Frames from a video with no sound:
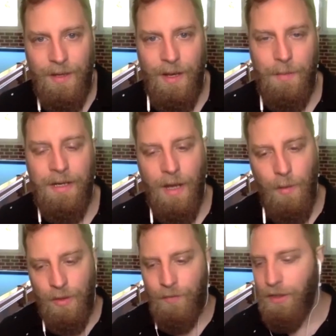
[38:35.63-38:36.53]
I mean, I
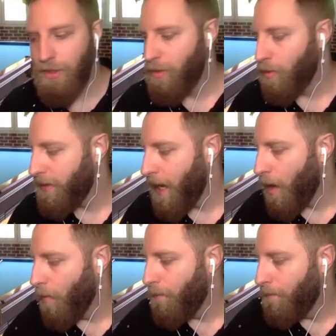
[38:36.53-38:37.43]
wonder if you can just talk to that
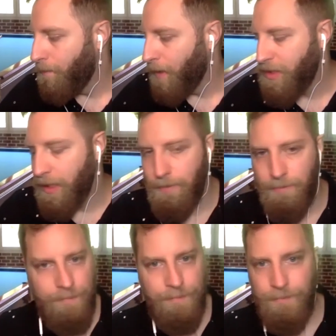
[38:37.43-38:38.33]
whole budget
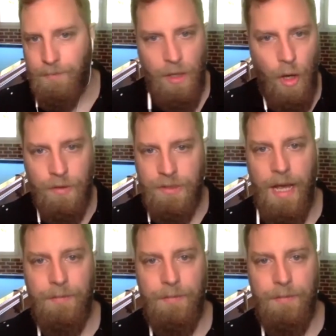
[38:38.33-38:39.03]
concept.